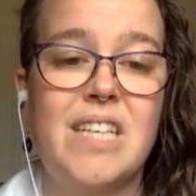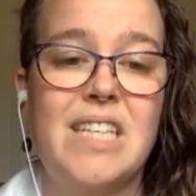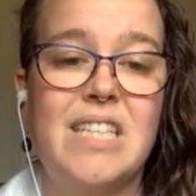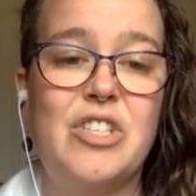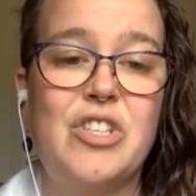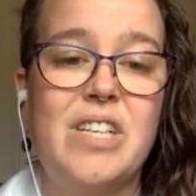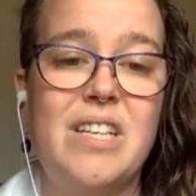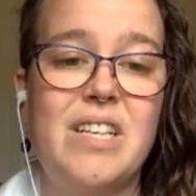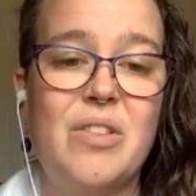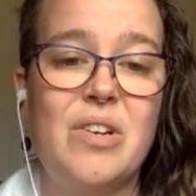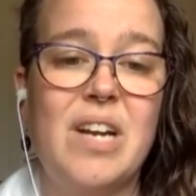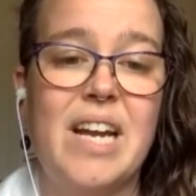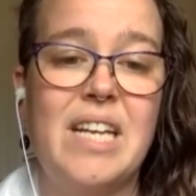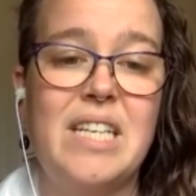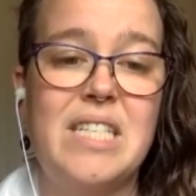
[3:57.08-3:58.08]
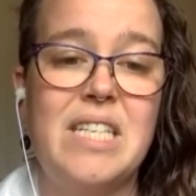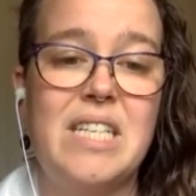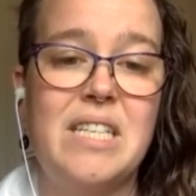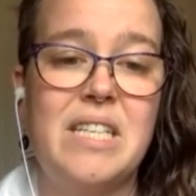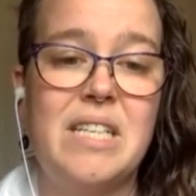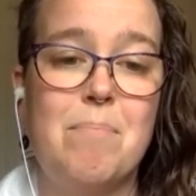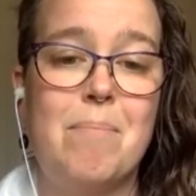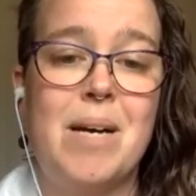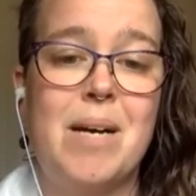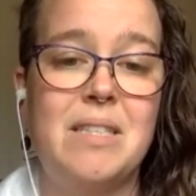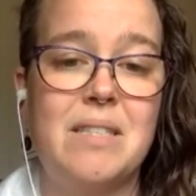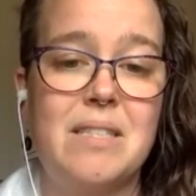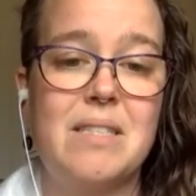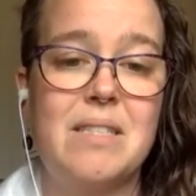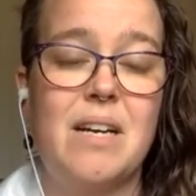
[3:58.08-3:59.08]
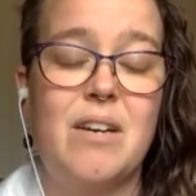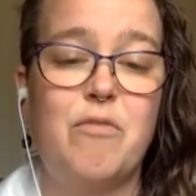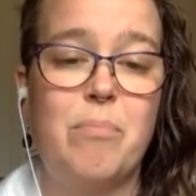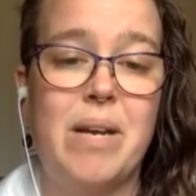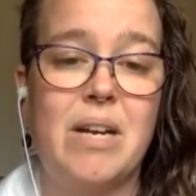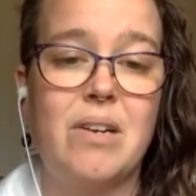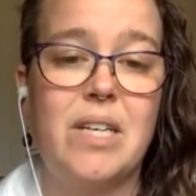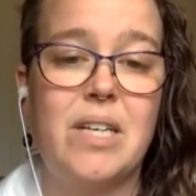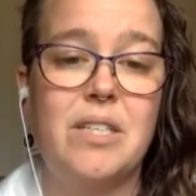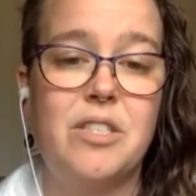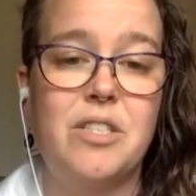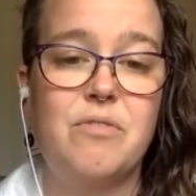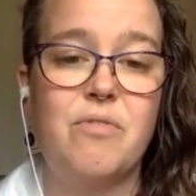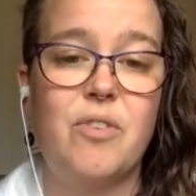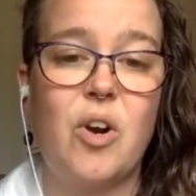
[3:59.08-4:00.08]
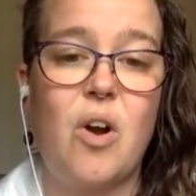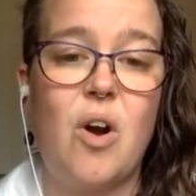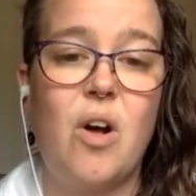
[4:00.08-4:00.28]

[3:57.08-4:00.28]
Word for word: It took another 18 months of marriage for